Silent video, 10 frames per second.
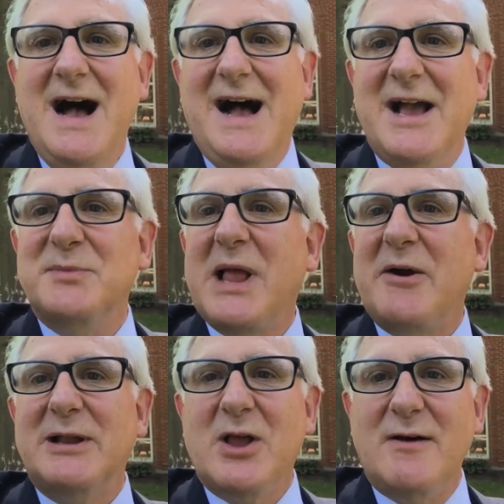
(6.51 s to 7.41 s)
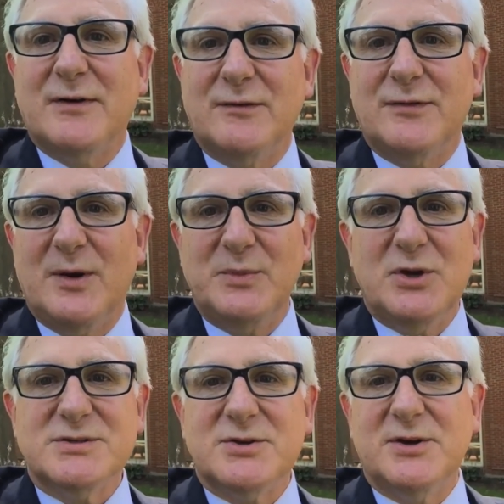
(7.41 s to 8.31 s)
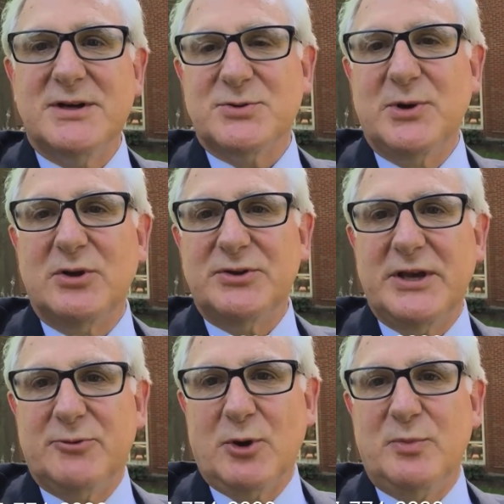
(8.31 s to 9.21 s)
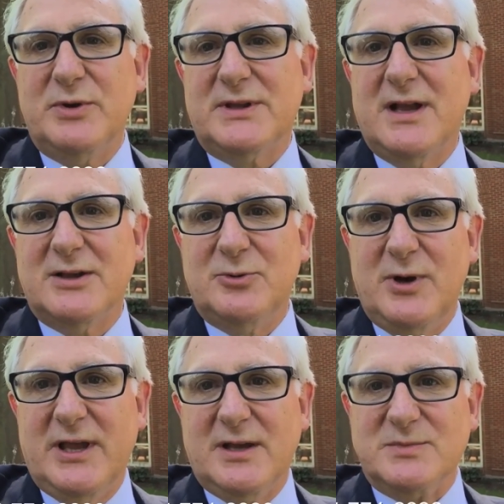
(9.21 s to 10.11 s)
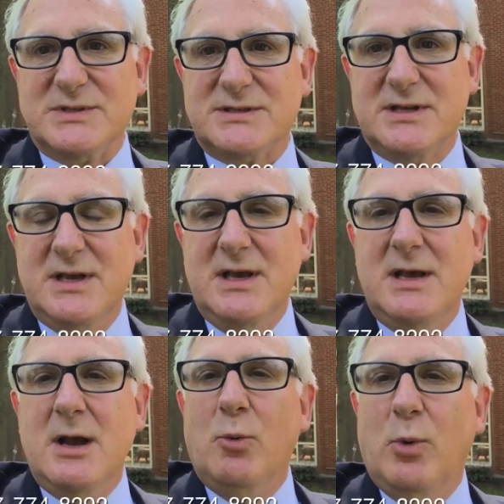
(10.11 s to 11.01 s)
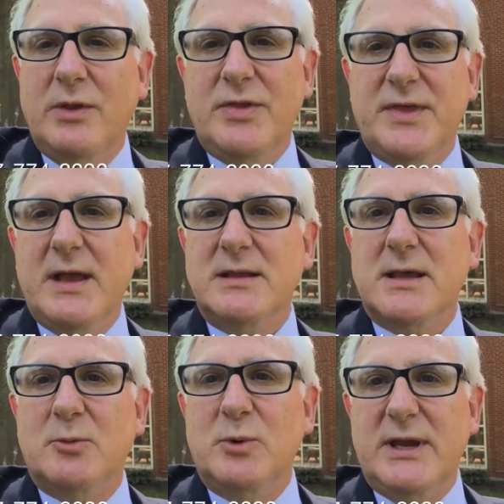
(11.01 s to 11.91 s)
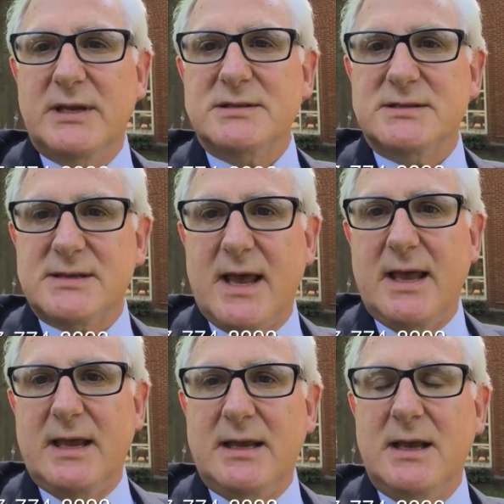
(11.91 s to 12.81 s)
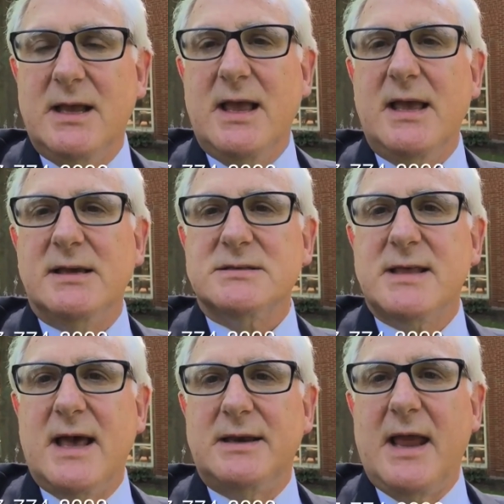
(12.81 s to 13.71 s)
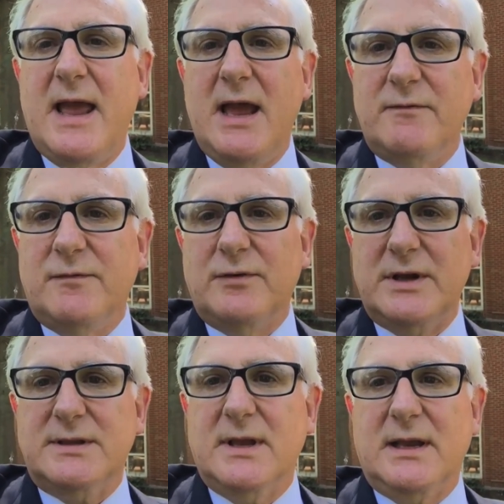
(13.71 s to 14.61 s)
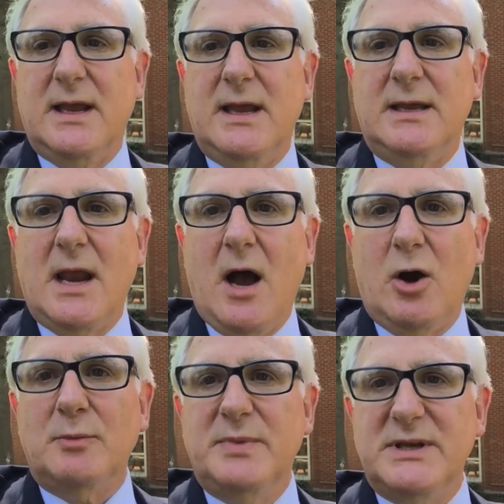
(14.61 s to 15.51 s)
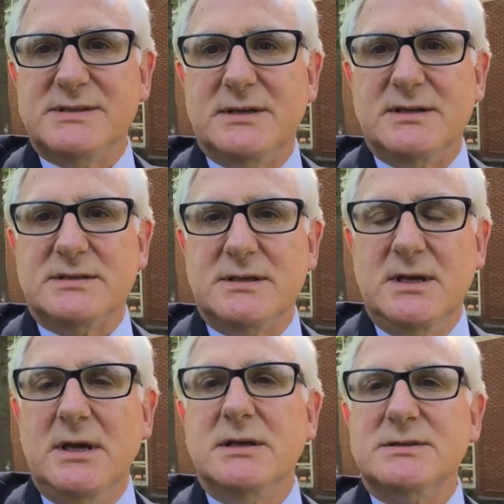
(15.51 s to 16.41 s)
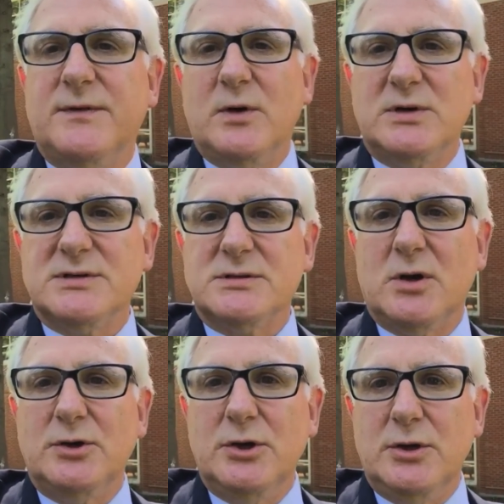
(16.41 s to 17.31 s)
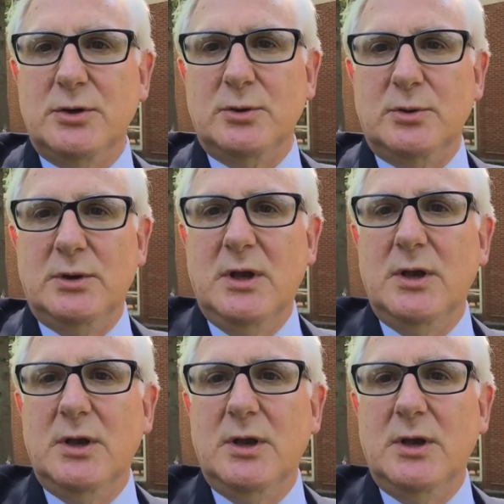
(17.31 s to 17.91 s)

Hi, I'm Larry Lawfer from Your Stories Realty Group with Keller Williams. One thing that we can say is that everything in our business is focused on you,